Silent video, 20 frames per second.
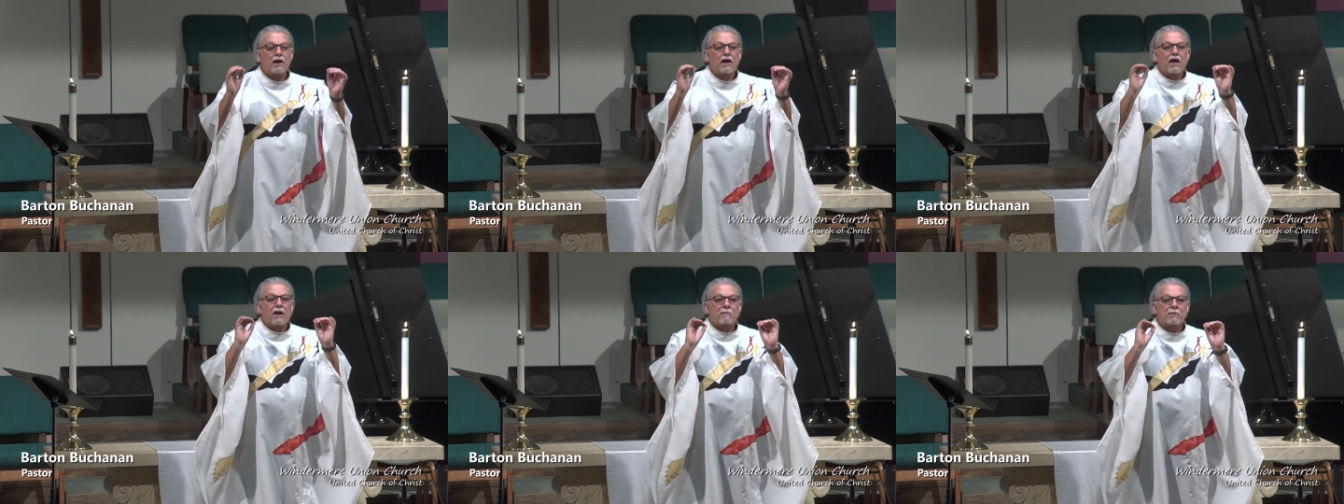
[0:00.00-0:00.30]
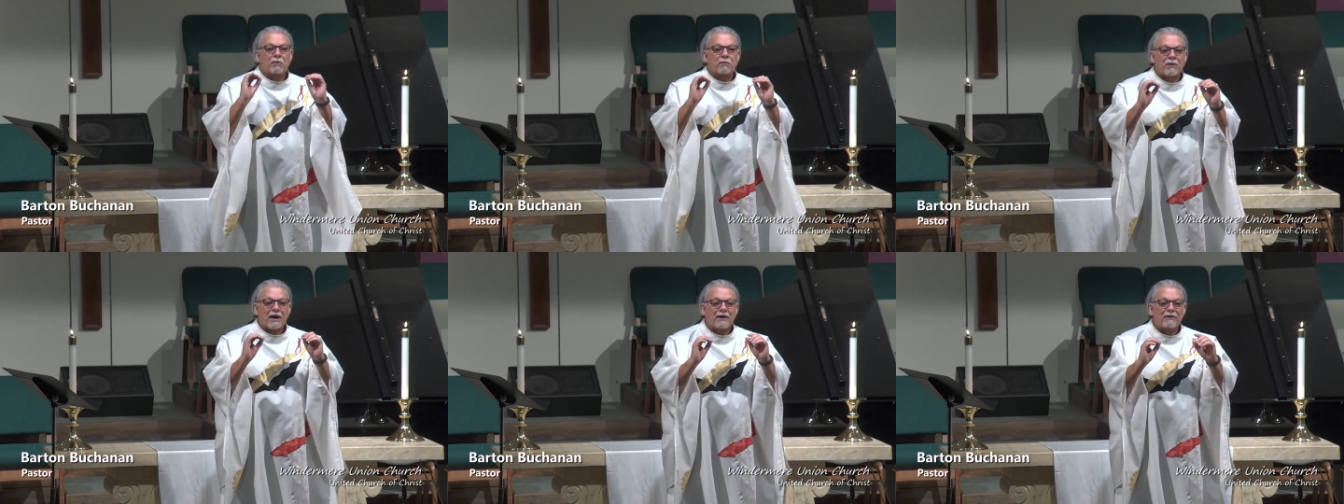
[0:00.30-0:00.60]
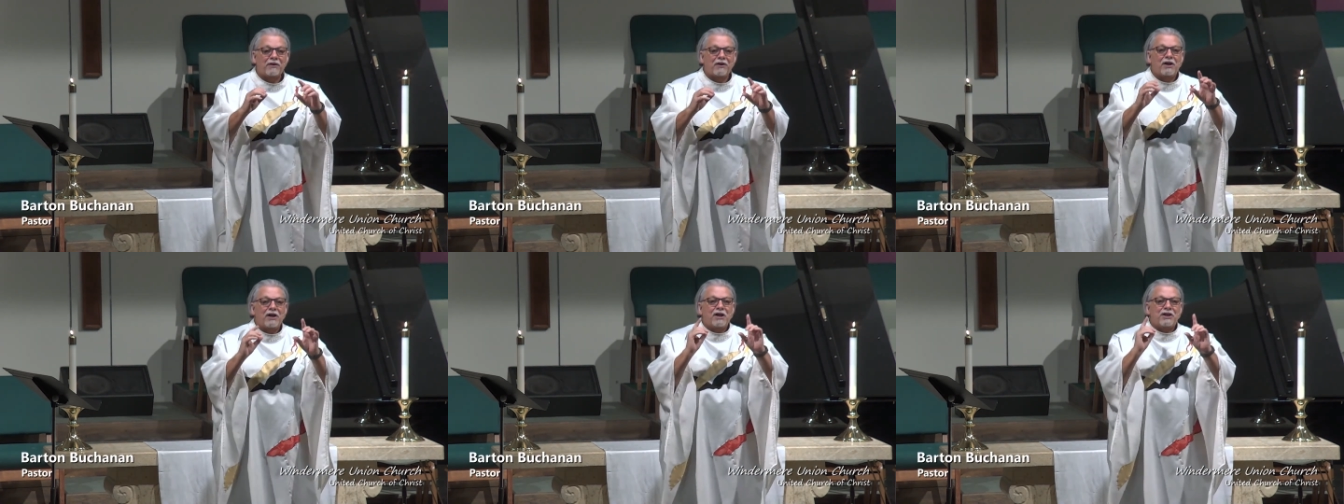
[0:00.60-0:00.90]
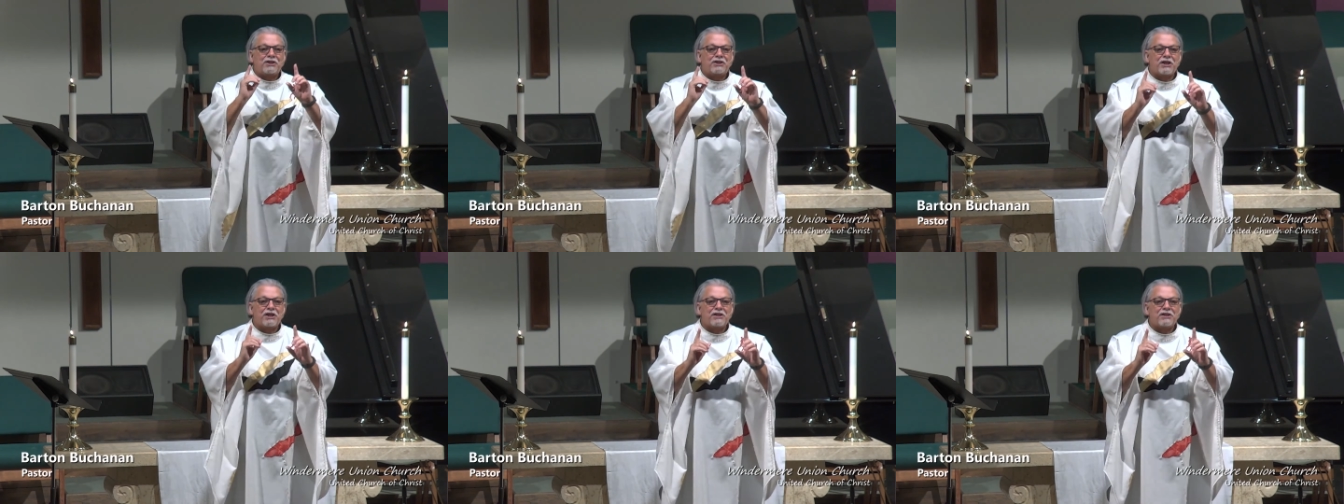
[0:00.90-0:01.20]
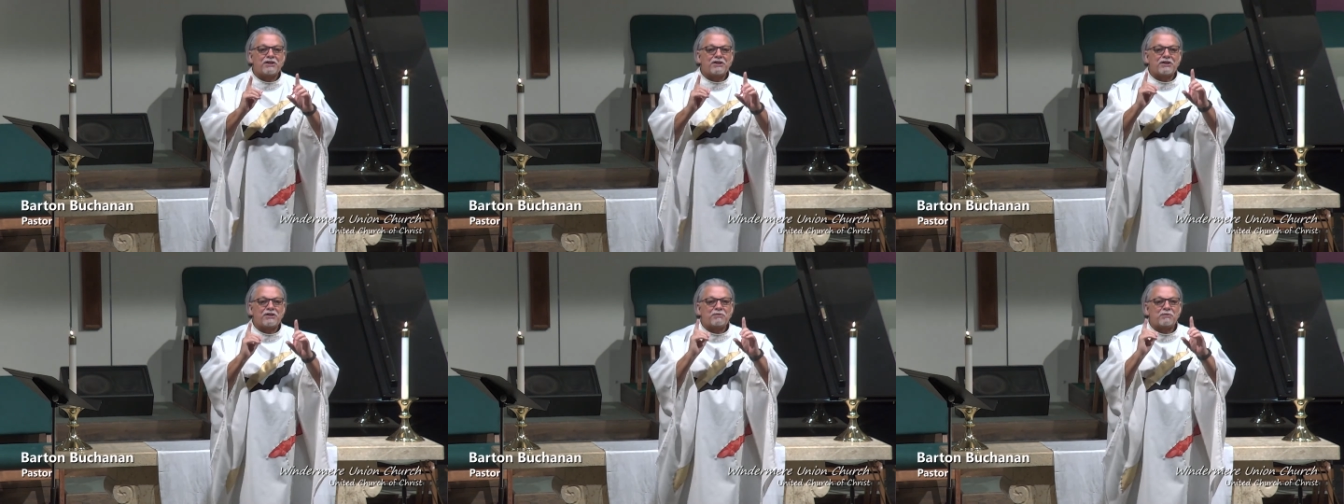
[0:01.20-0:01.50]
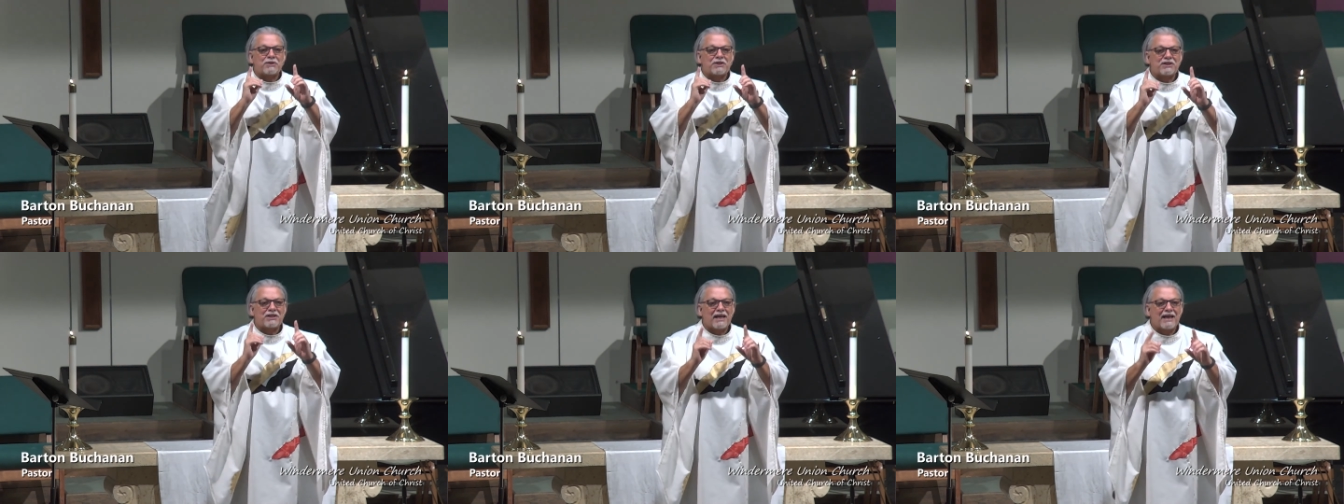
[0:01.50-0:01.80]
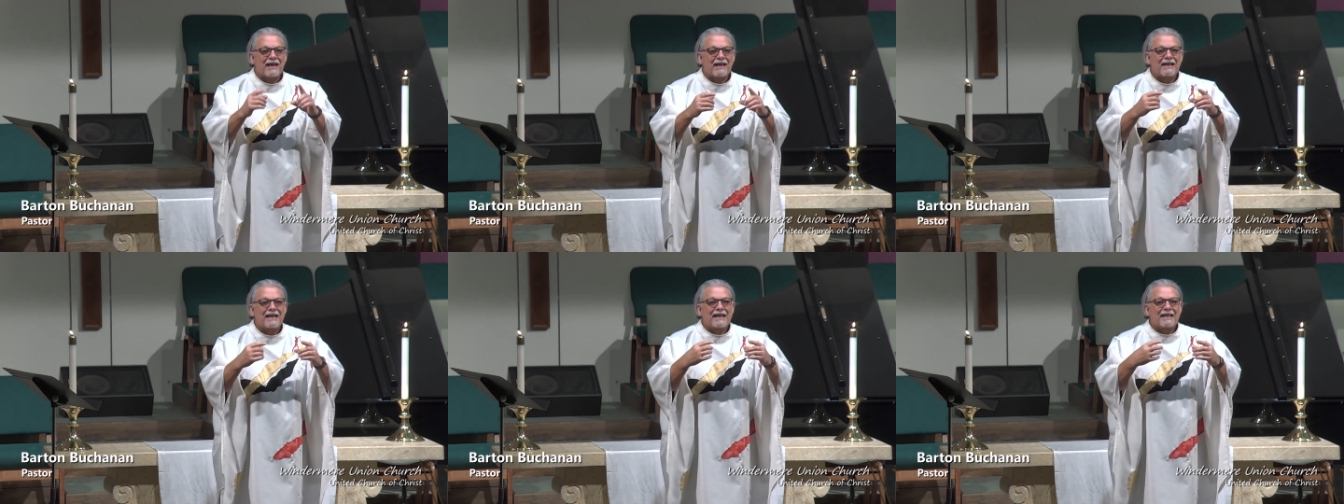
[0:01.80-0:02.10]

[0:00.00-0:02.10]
but rather Jesus was saying,